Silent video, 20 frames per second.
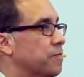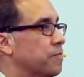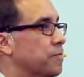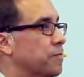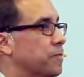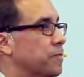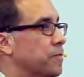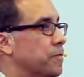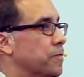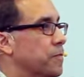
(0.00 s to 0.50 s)

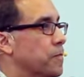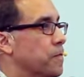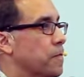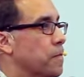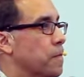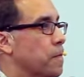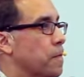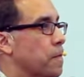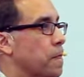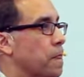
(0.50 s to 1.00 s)

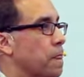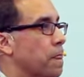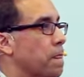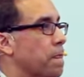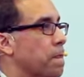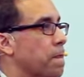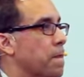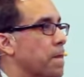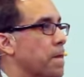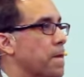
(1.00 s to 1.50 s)

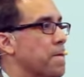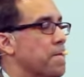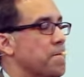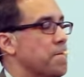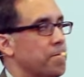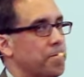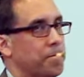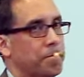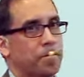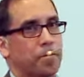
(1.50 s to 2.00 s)

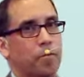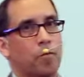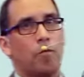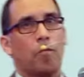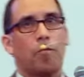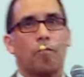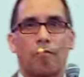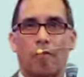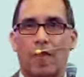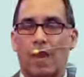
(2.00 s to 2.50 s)
[no speech]